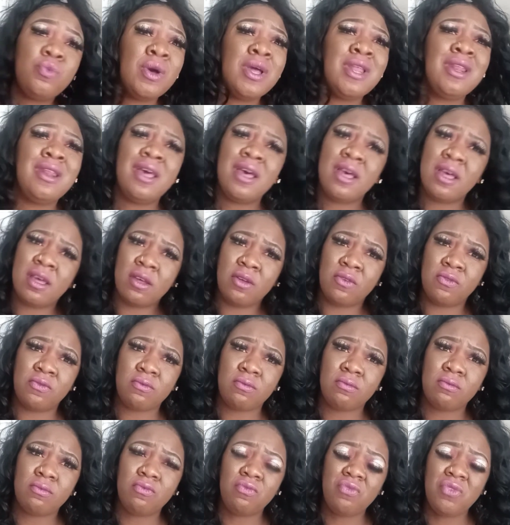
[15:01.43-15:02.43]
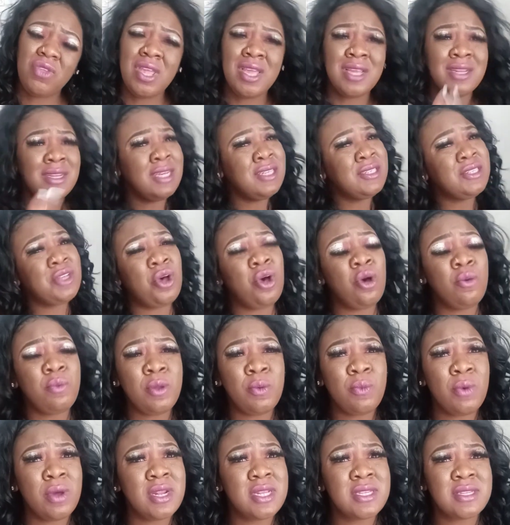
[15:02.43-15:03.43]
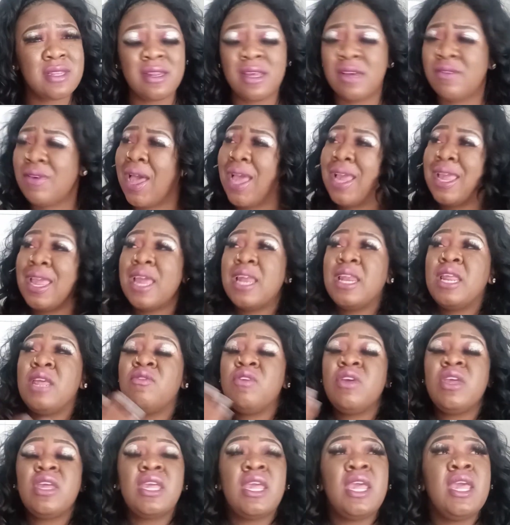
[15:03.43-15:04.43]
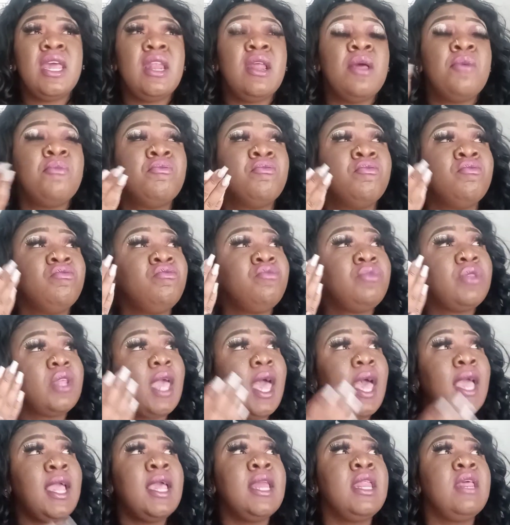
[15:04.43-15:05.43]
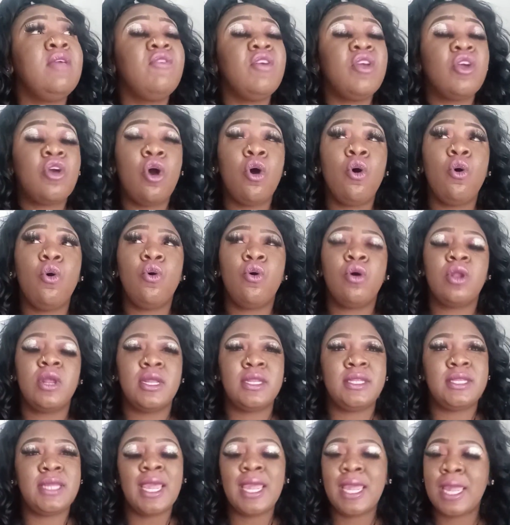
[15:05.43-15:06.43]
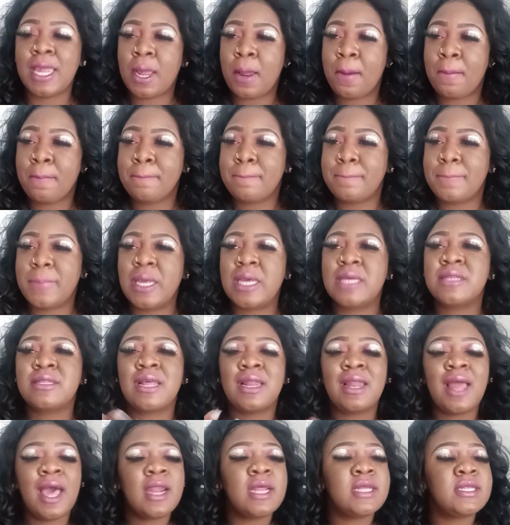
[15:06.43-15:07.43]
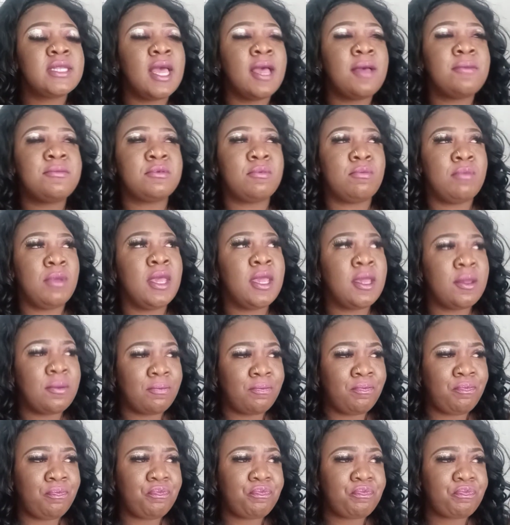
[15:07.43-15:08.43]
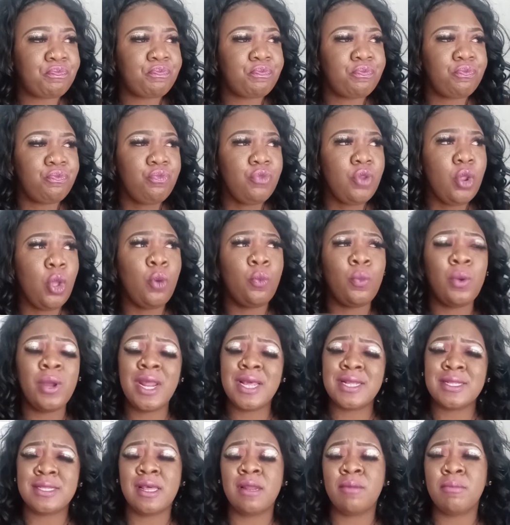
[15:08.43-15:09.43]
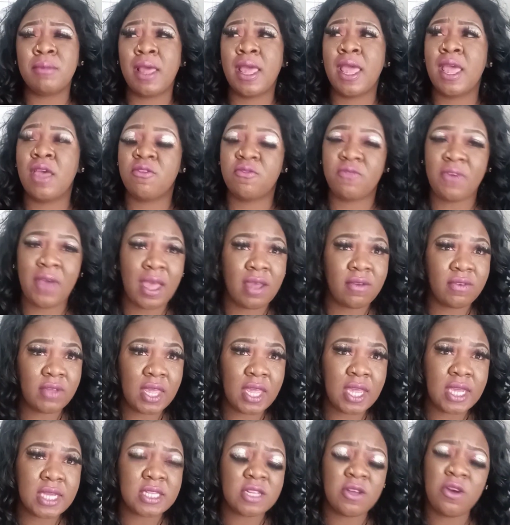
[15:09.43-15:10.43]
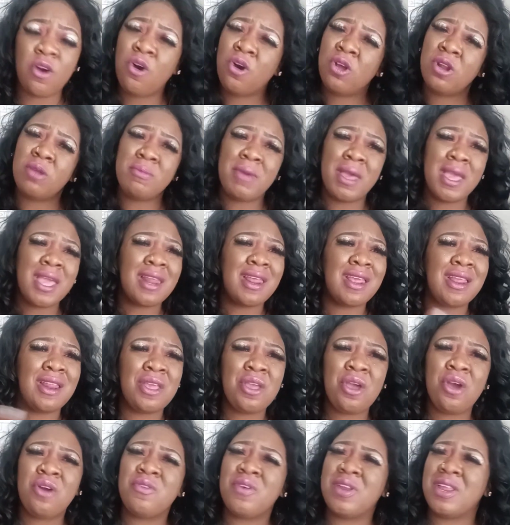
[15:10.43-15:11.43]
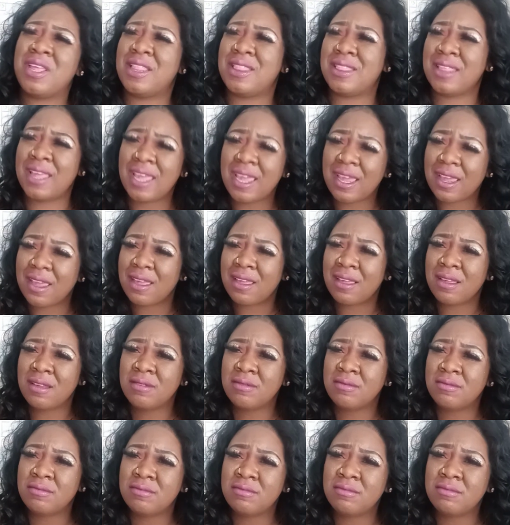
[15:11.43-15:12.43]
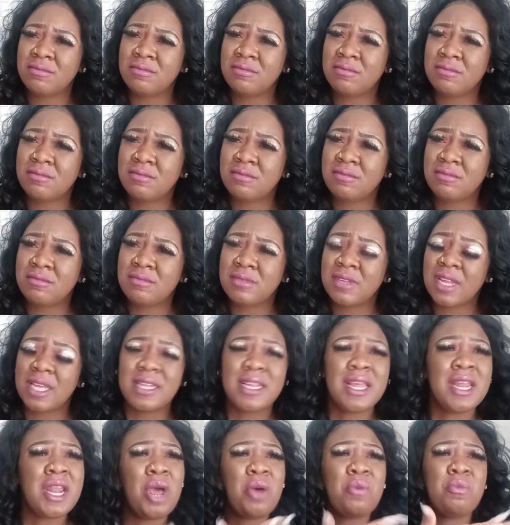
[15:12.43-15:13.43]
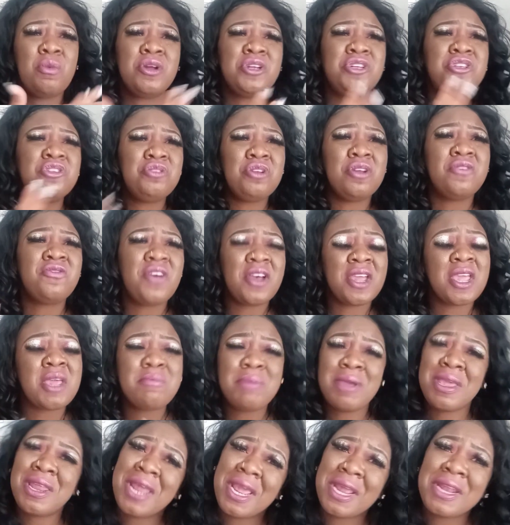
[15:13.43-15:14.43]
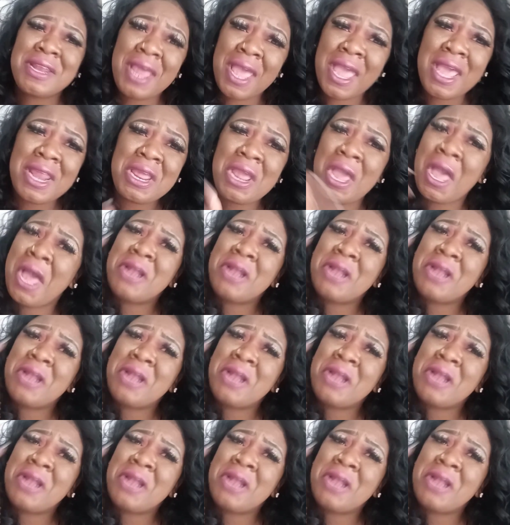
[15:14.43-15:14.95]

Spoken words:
want love. That's all we want is love. I can't even go on a date because a lot of times men, when I tell them I have 5 kids, they already think that I want you to fucking be their daddy.